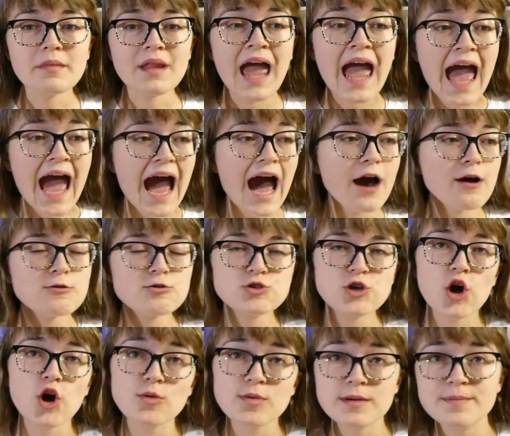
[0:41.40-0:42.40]
how
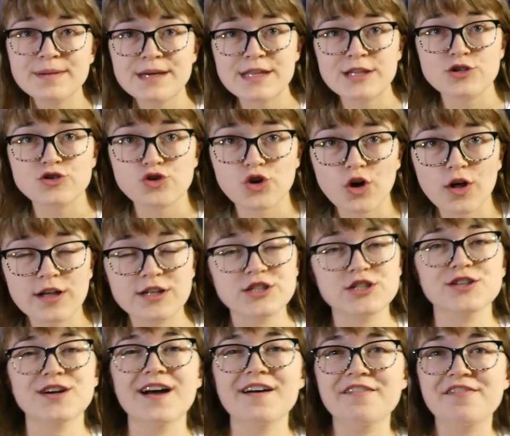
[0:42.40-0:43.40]
Toby being a troll
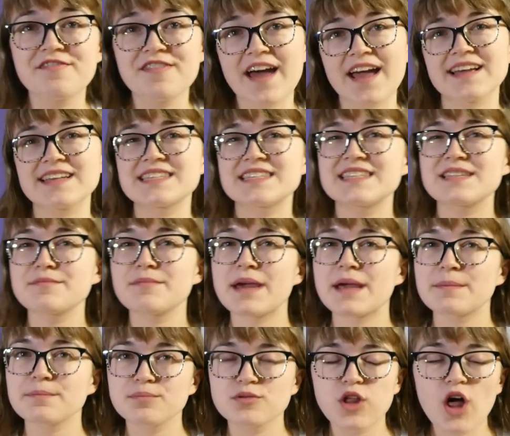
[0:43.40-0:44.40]
hunter affects the
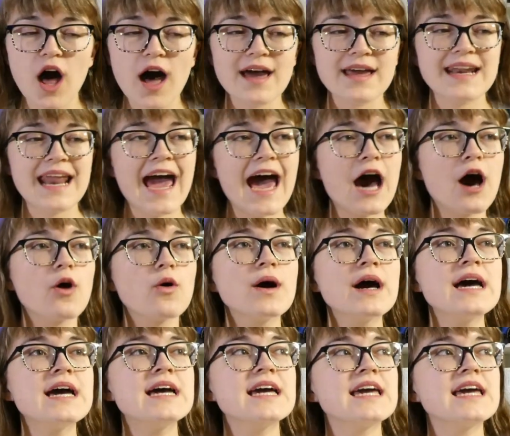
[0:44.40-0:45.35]
main plot and how